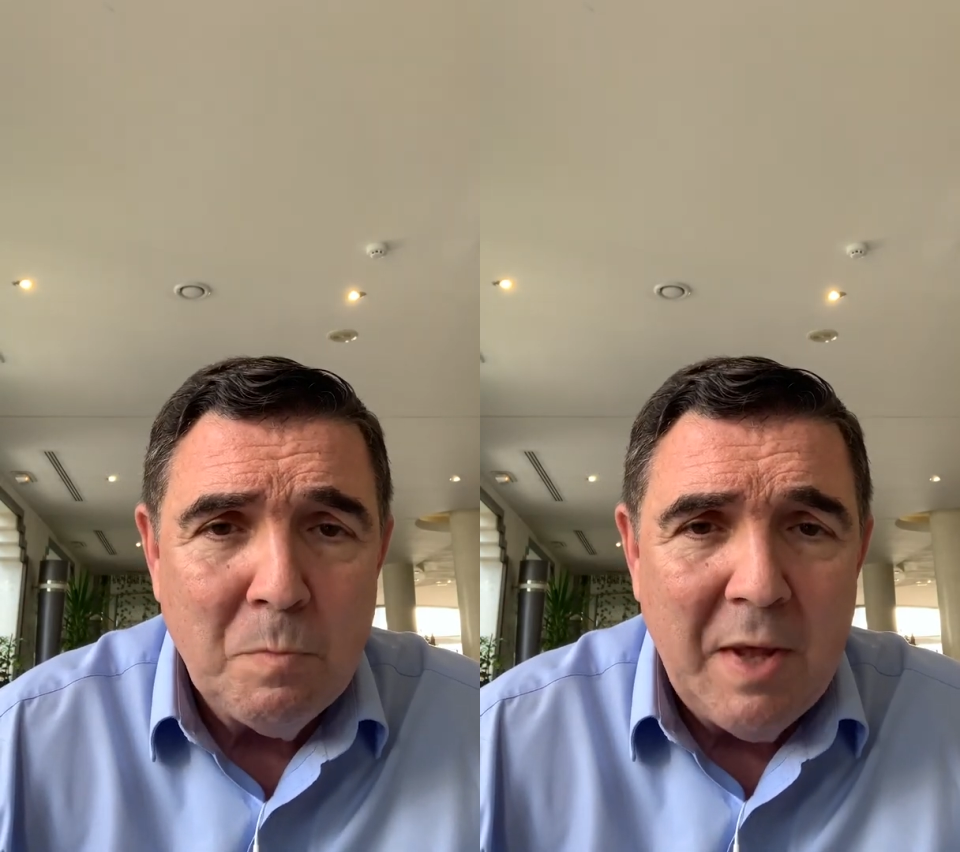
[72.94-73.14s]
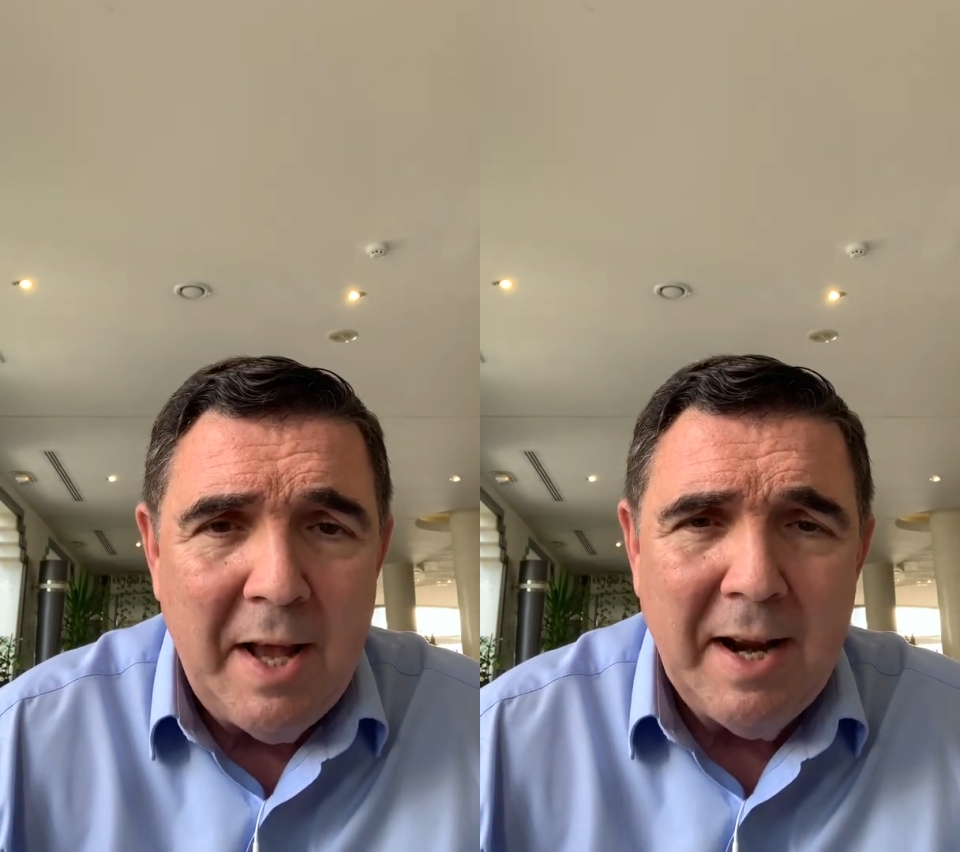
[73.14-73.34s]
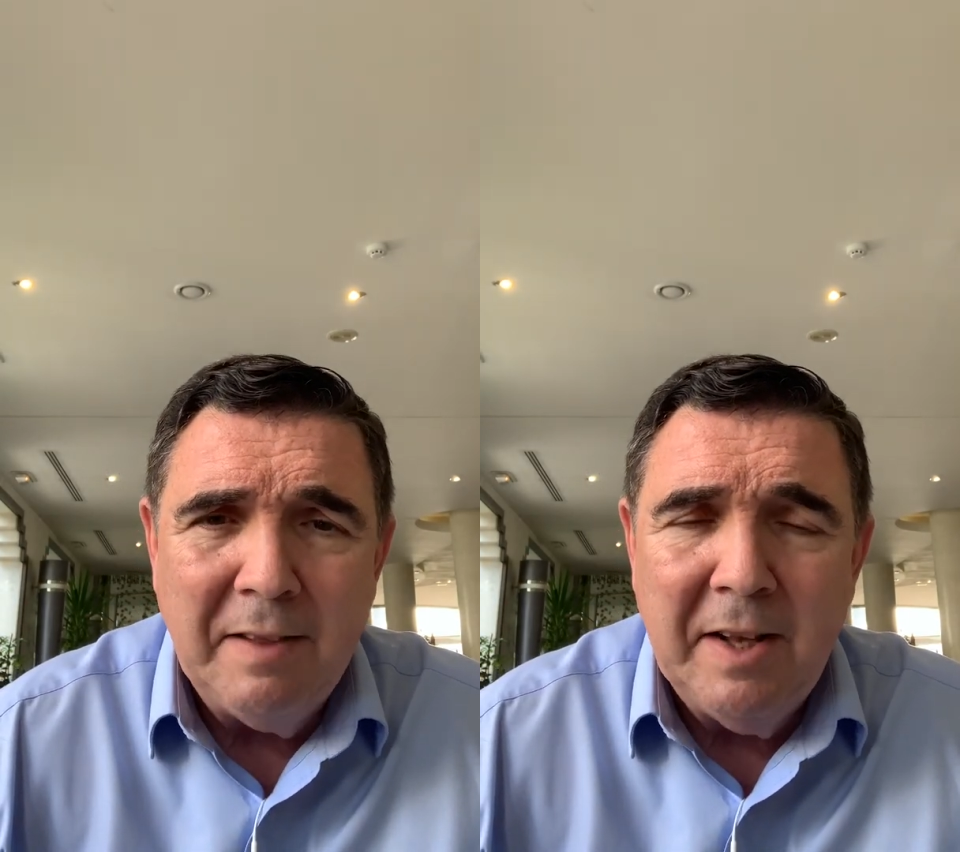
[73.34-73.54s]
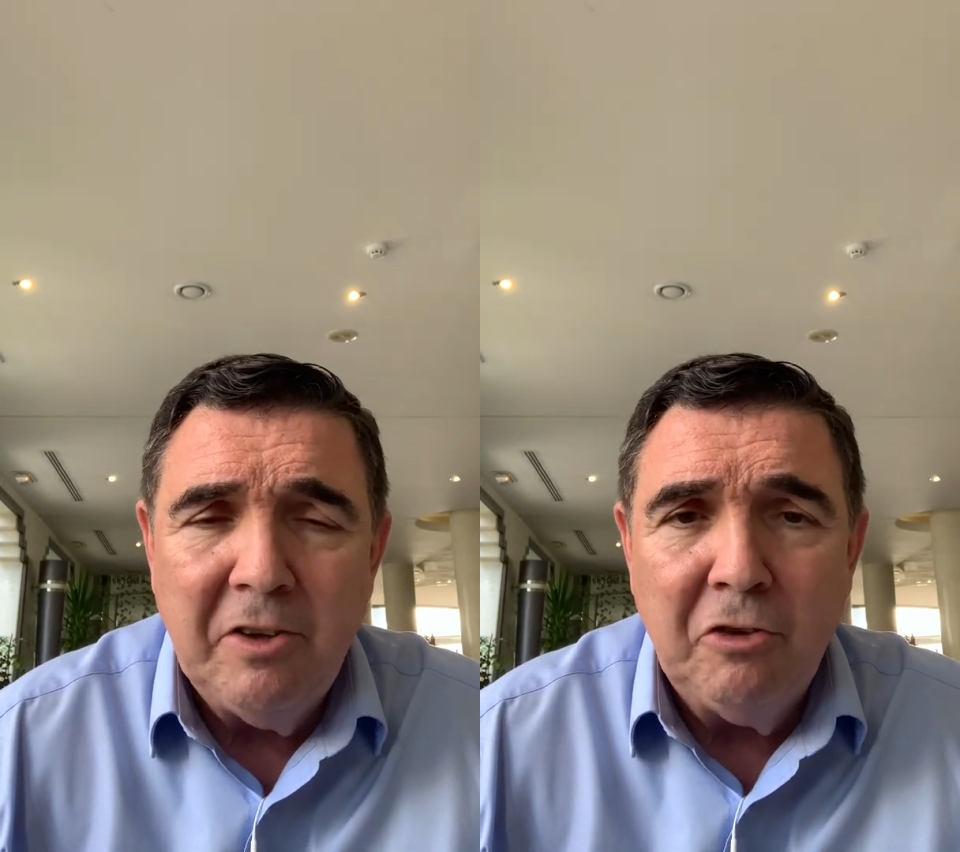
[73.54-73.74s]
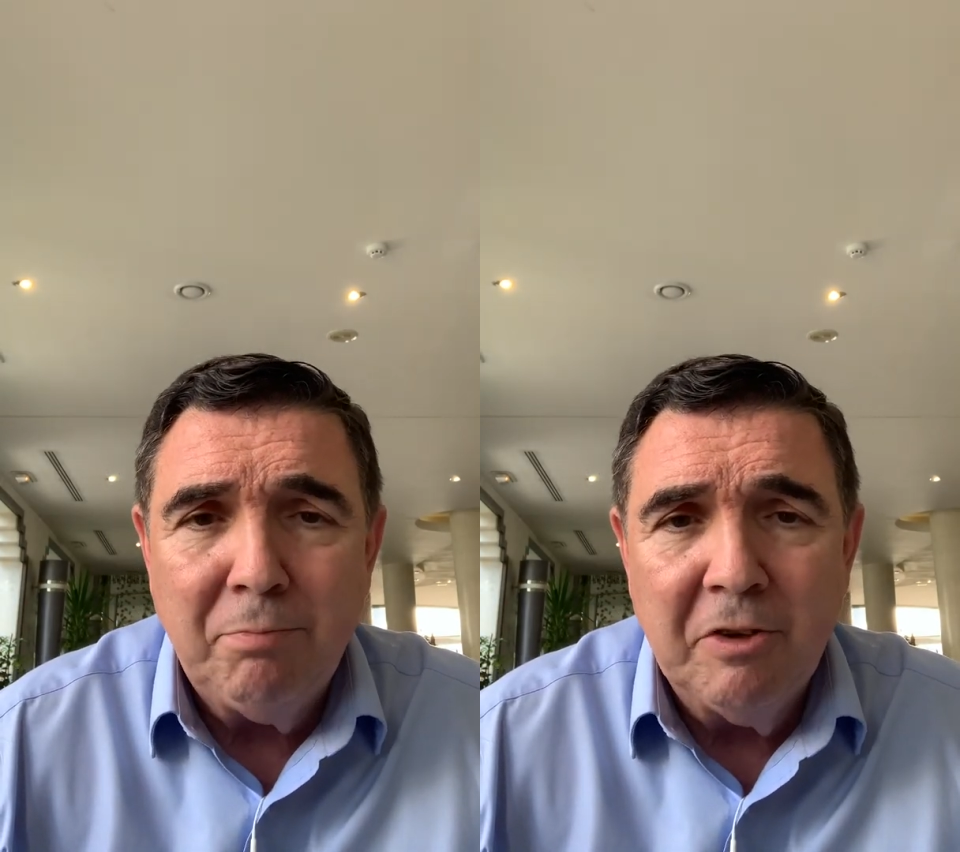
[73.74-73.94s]
And I think
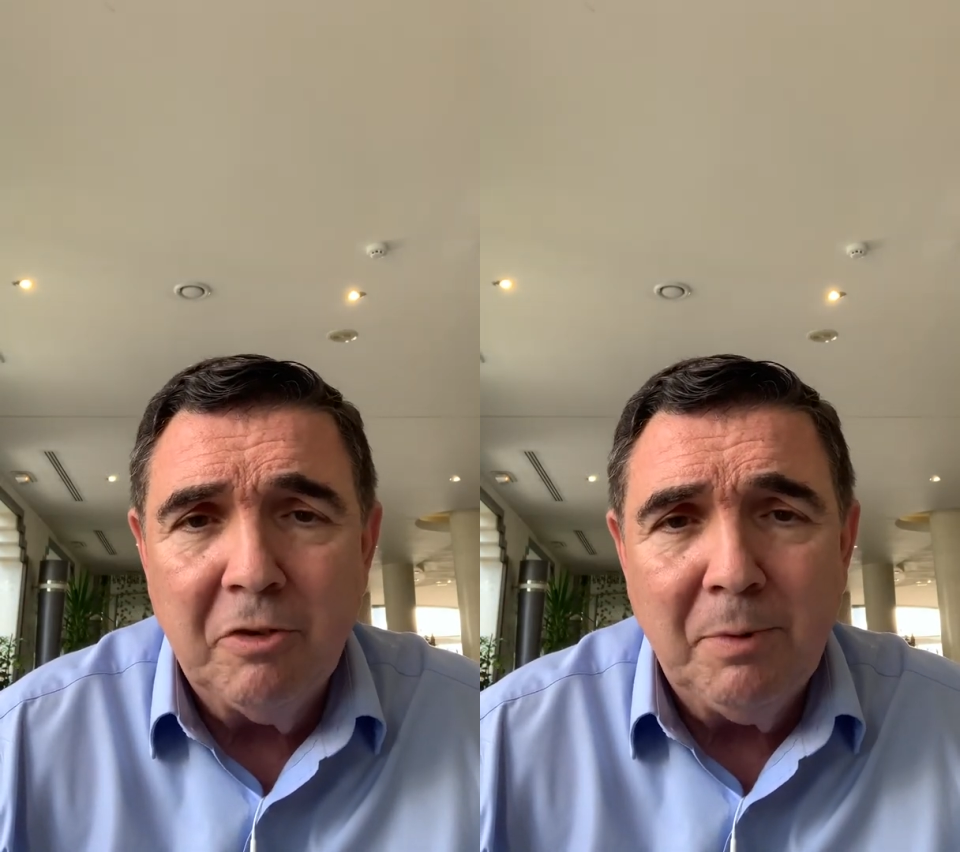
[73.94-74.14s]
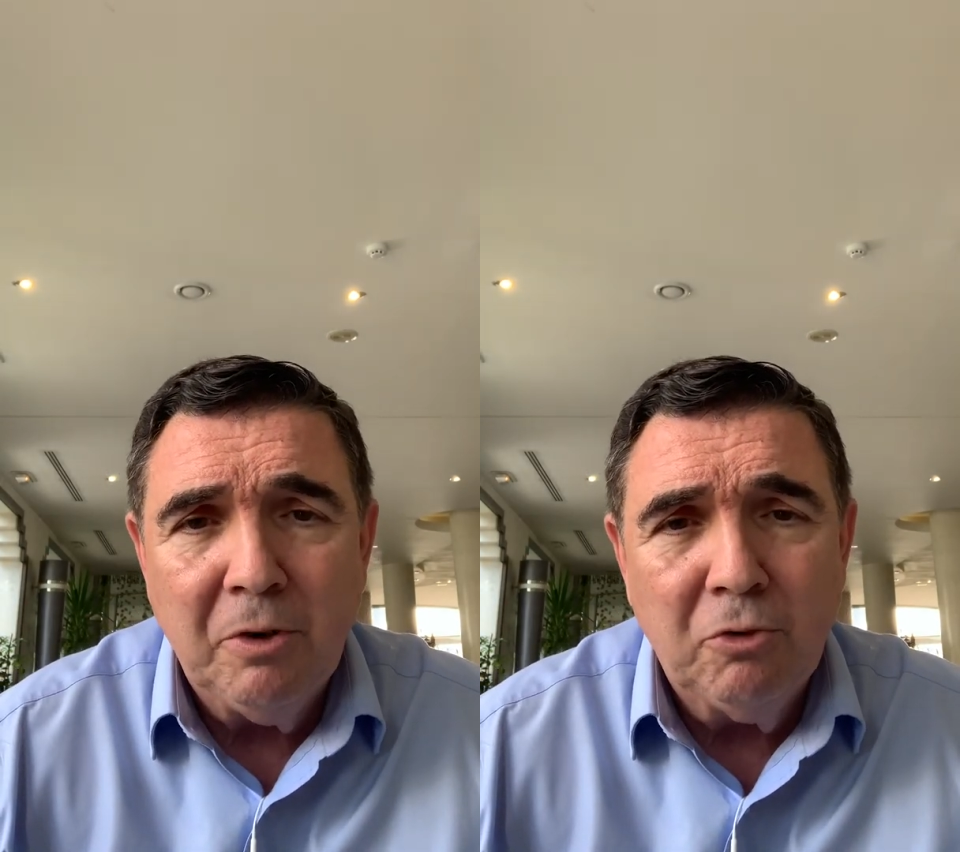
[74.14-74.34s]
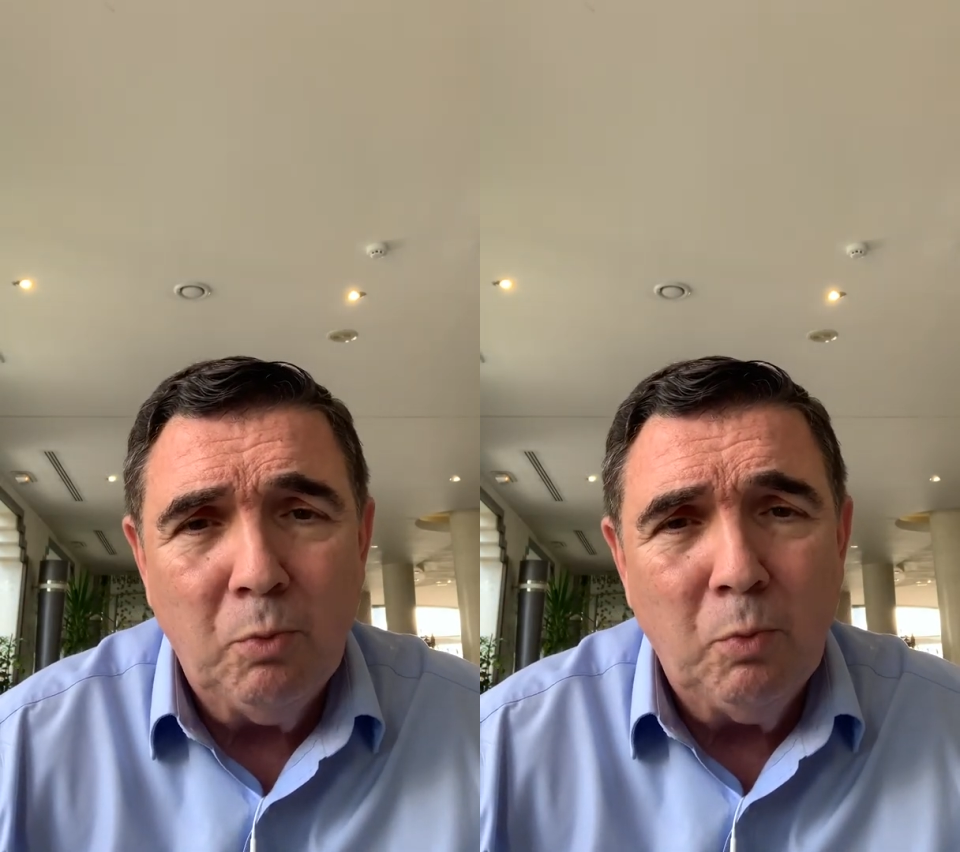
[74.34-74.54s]
these principles